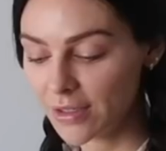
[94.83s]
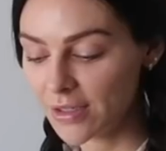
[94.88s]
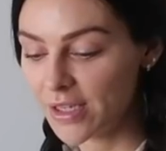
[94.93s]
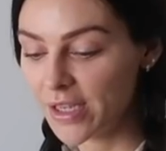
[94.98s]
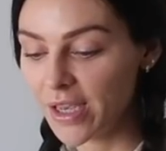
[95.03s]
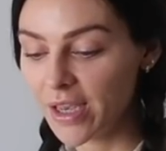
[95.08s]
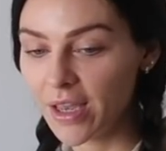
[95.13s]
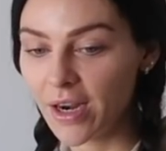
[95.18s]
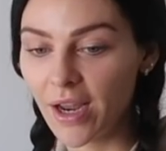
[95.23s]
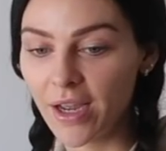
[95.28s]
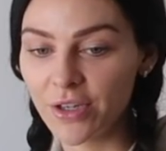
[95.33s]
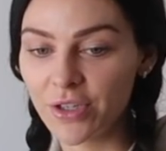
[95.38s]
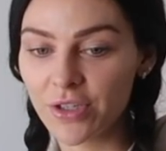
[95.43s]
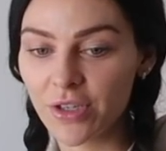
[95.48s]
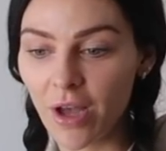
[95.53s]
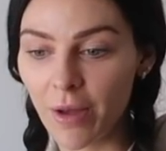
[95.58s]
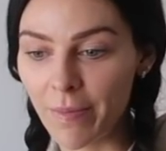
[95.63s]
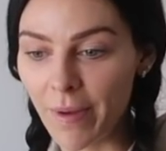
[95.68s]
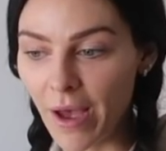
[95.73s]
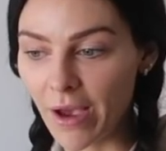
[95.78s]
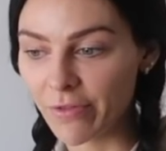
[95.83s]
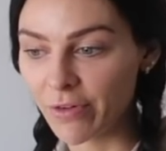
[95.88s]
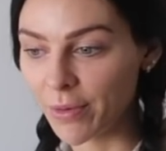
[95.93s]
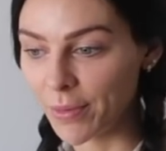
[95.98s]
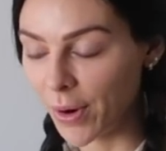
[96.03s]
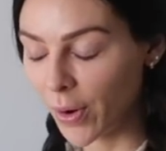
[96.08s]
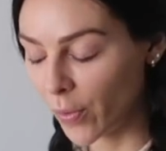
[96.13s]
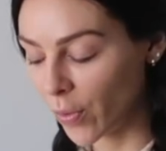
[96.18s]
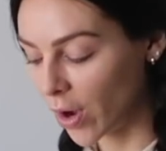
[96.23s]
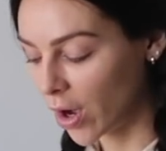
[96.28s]
Tika and I just got back from
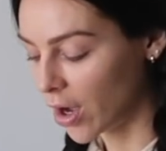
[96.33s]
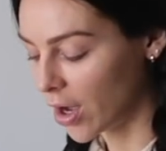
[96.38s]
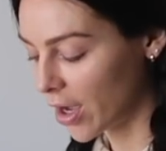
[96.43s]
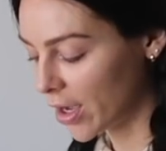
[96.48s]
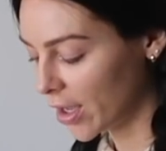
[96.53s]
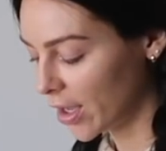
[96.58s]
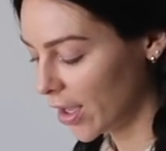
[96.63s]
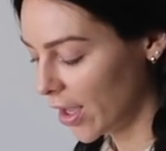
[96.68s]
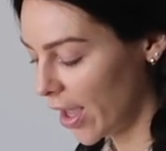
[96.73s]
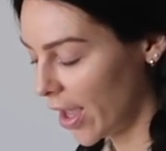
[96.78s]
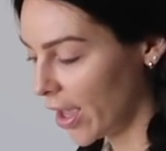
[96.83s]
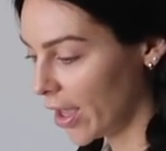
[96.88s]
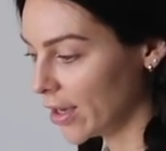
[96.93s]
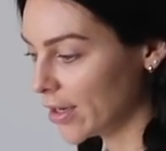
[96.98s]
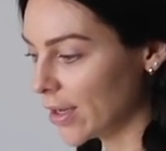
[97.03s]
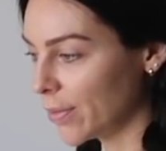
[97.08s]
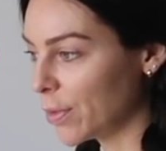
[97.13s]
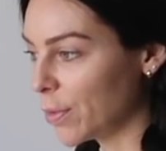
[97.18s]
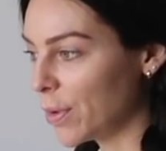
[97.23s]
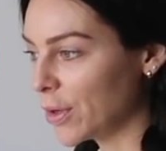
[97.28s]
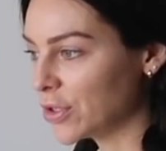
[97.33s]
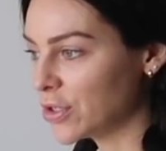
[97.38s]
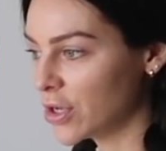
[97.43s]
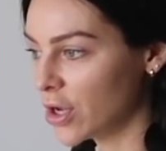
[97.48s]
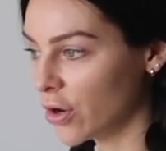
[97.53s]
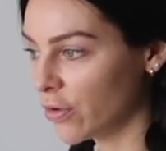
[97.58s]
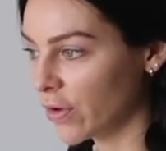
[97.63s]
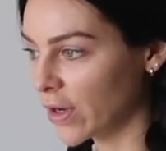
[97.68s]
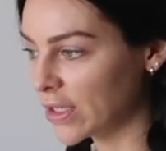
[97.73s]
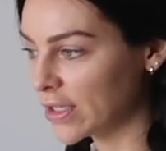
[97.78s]
our walk and I'm about to
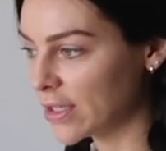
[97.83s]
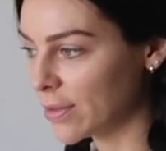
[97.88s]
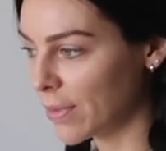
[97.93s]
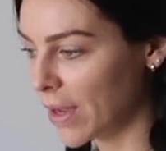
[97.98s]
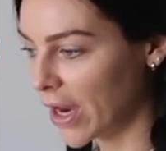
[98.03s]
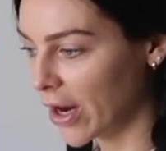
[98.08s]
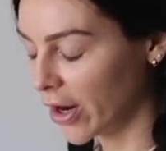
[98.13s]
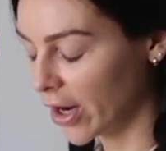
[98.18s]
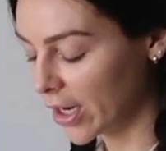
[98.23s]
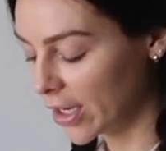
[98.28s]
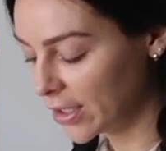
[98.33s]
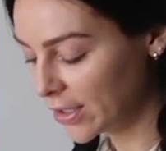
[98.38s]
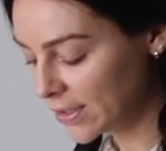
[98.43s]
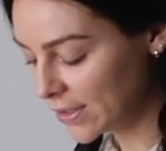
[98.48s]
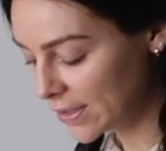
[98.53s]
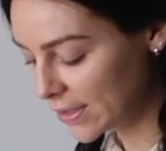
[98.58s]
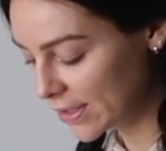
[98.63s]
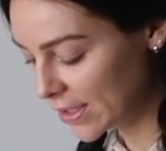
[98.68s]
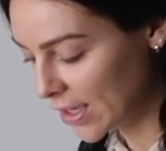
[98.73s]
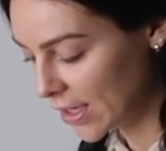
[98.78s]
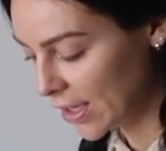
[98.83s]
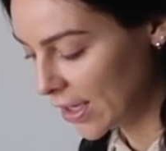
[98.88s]
go run some errands.